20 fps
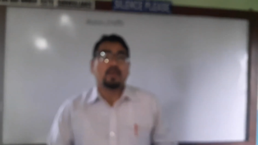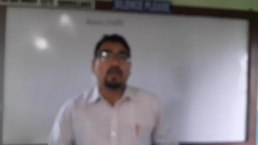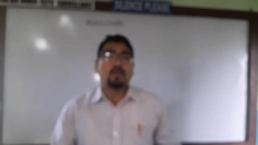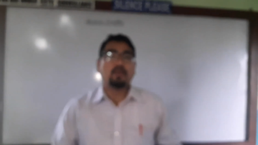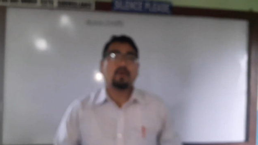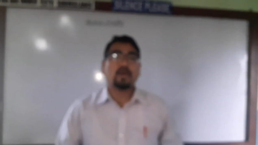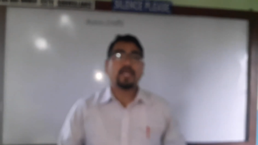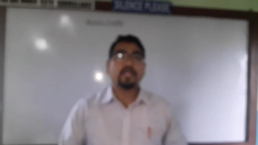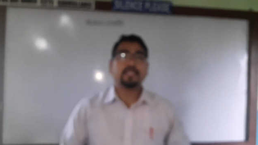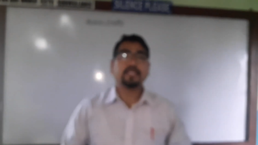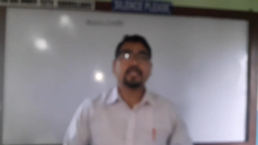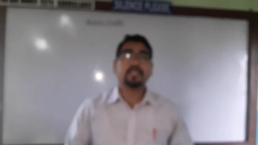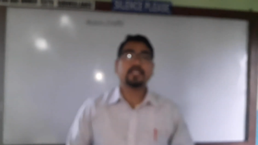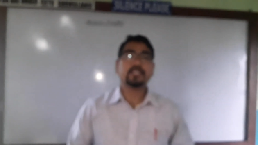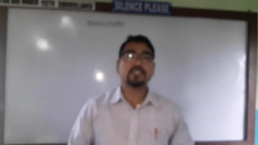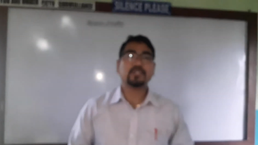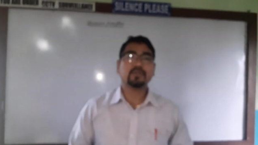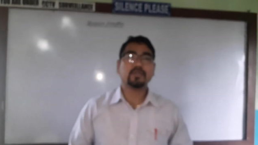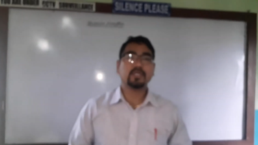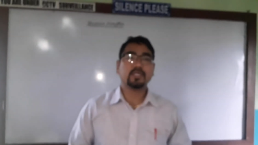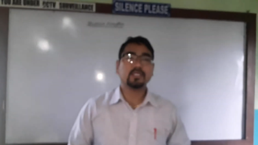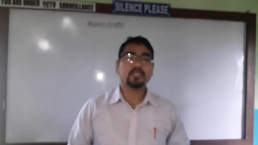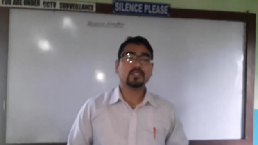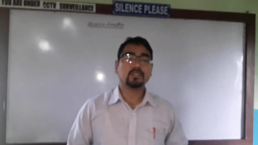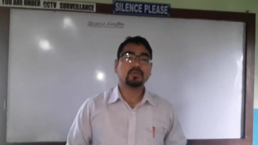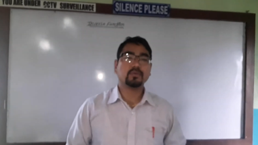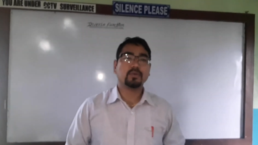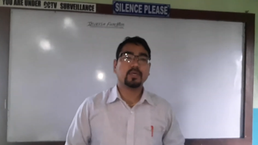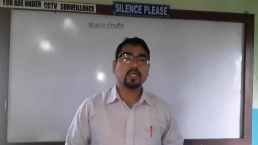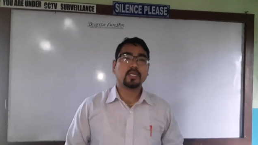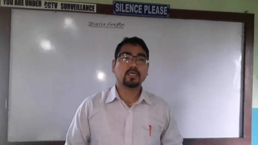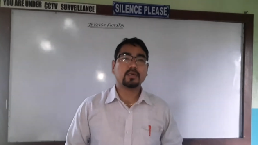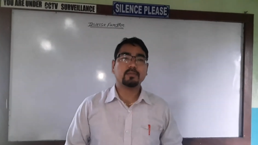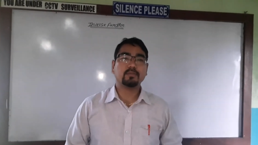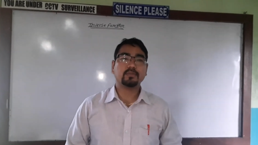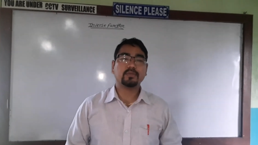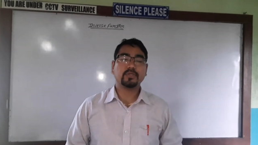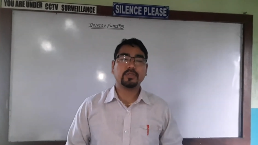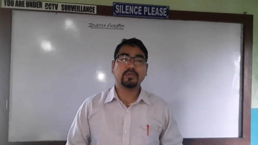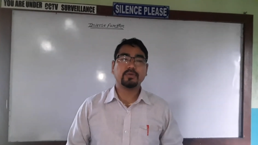Hello, hi dear students.
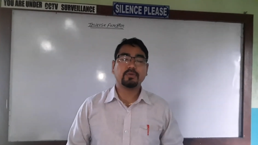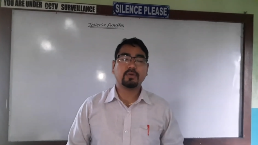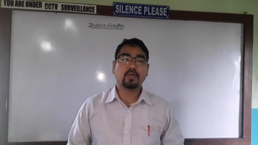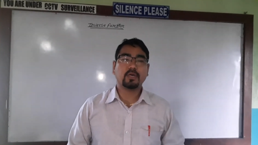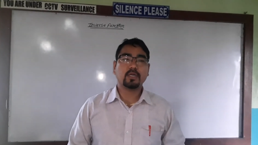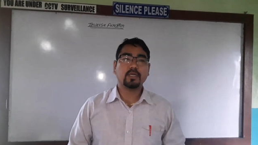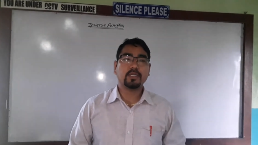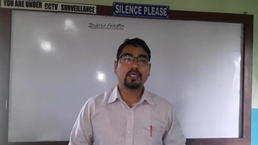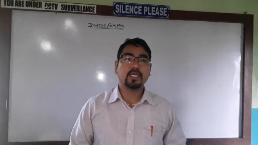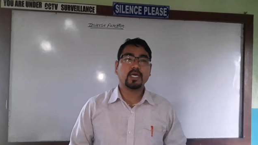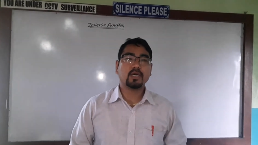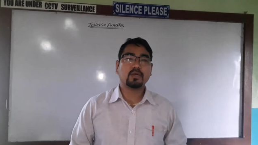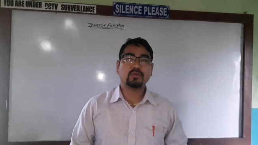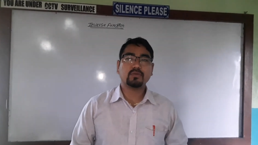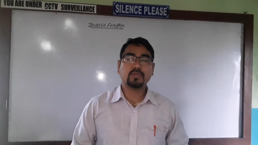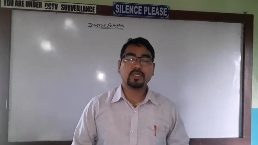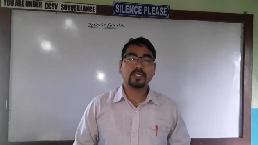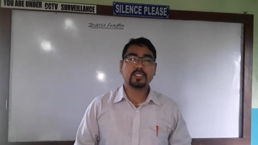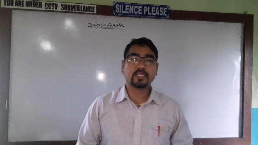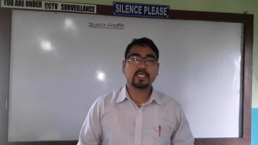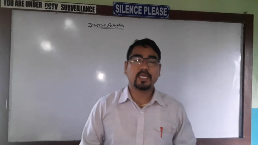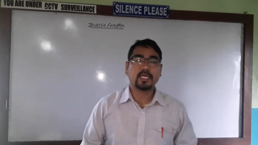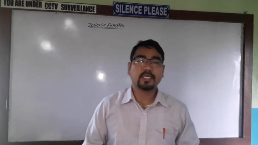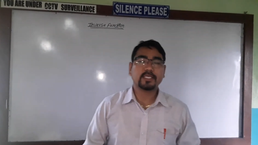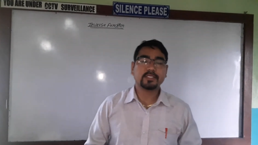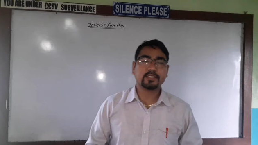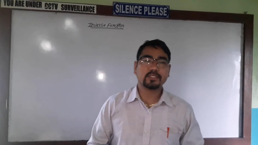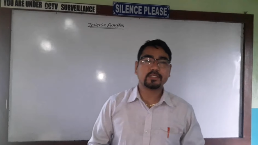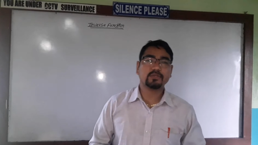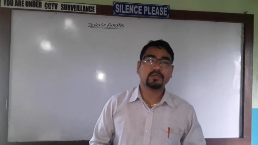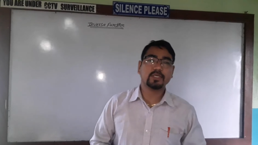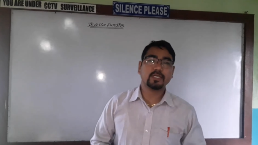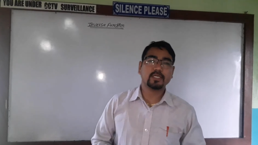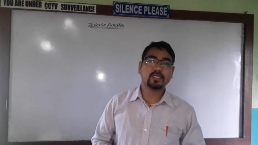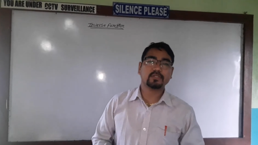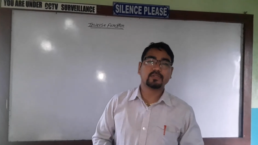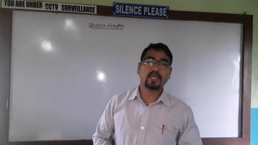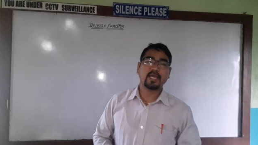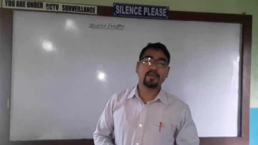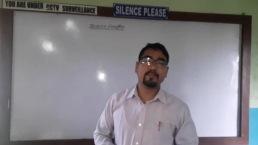Welcome to you all in our today's class. Today
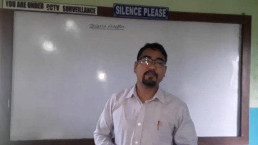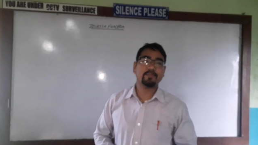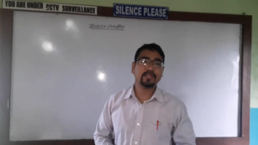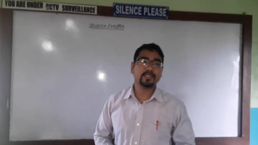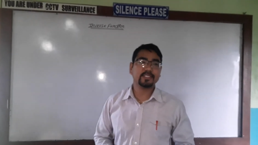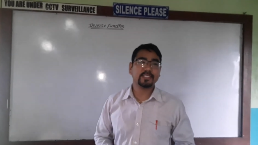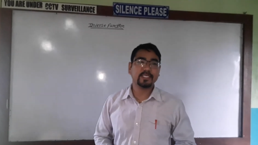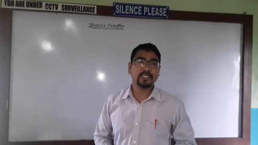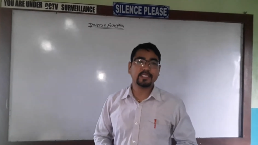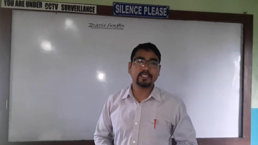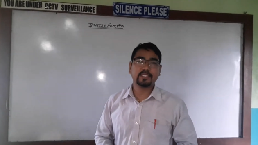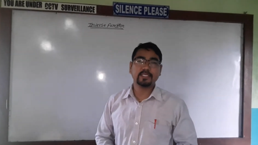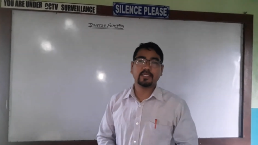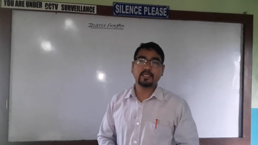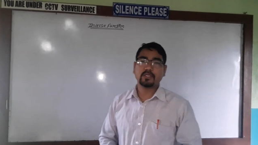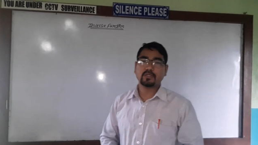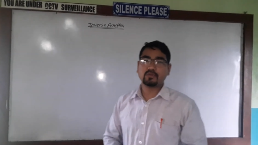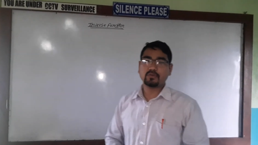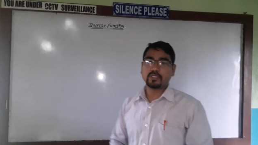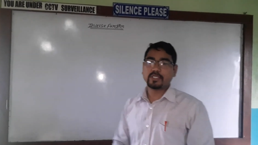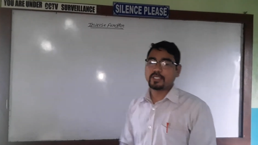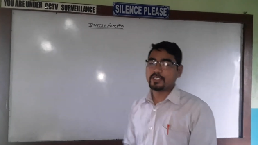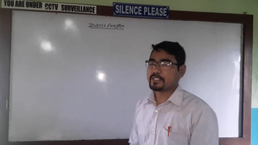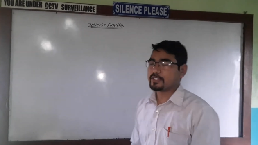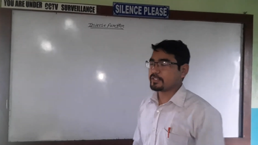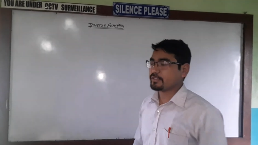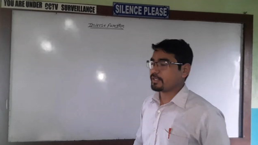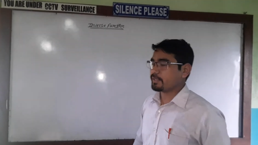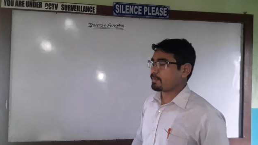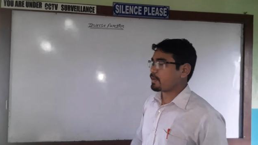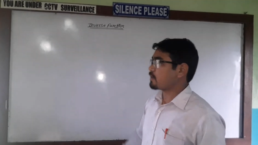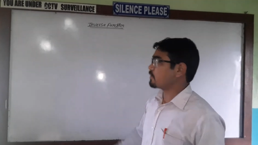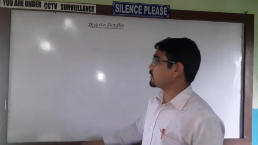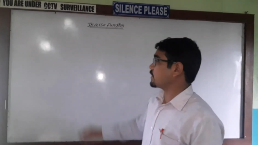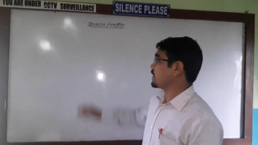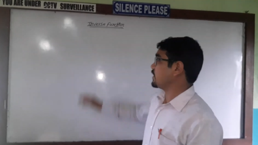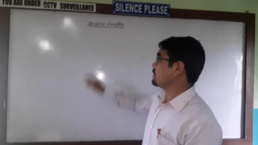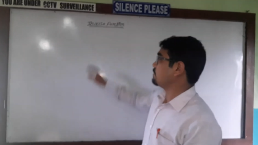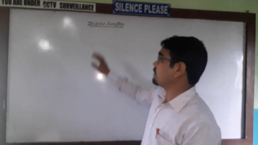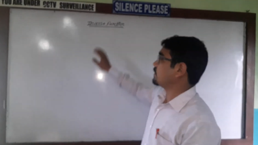also I am present here to teach you about
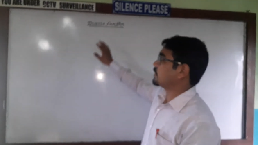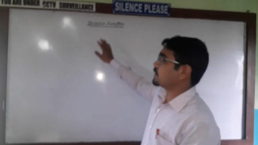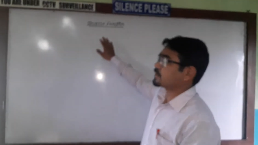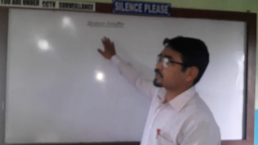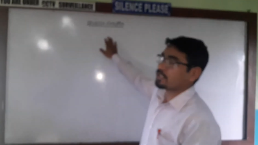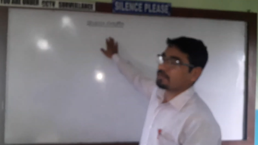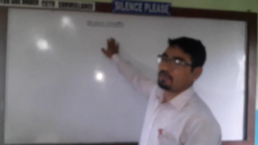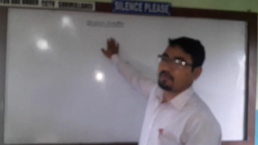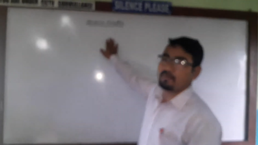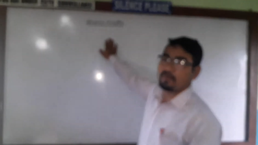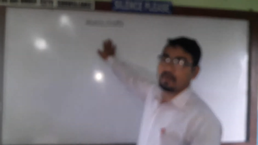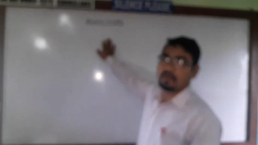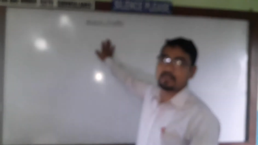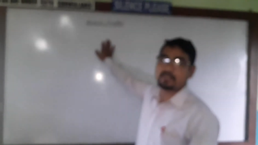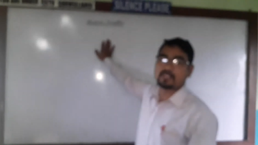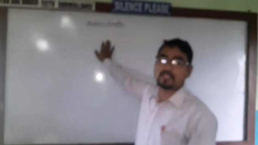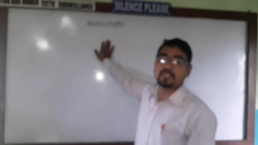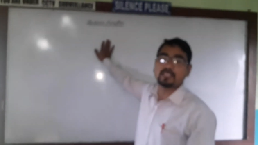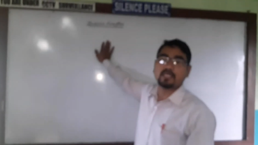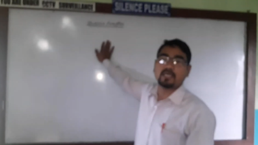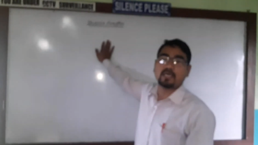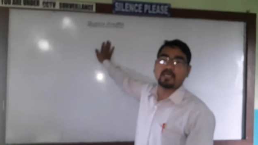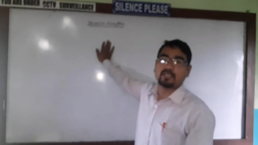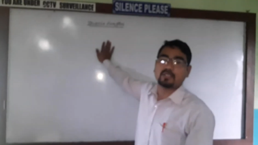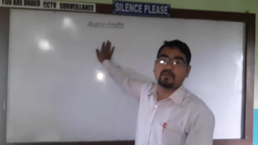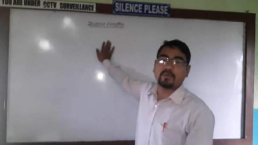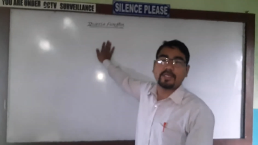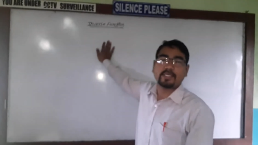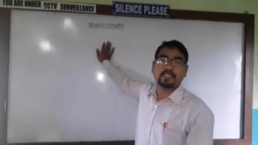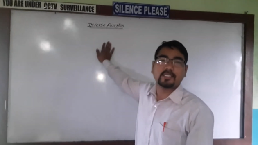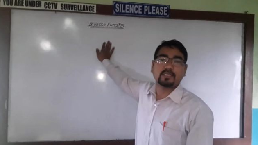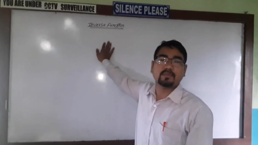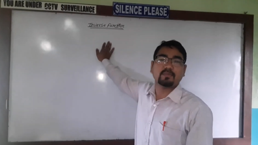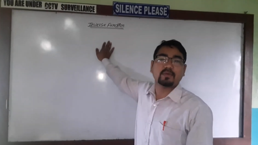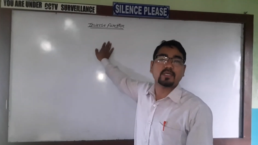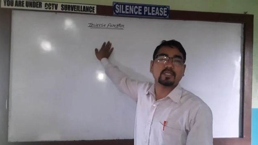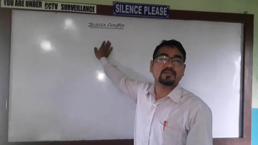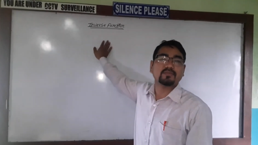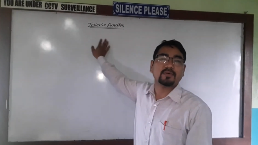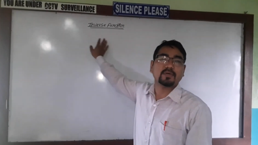the inverse of a function, otherwise
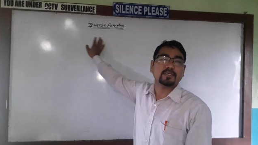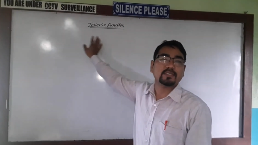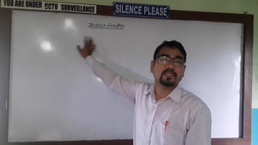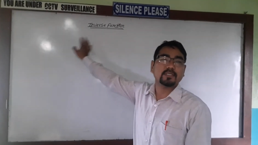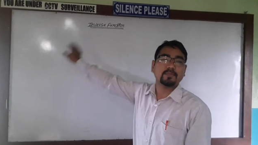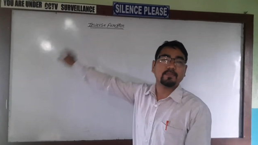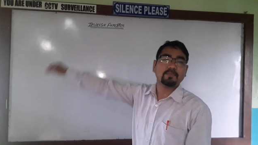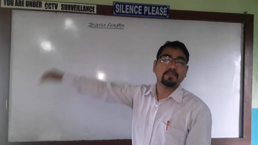inverse function.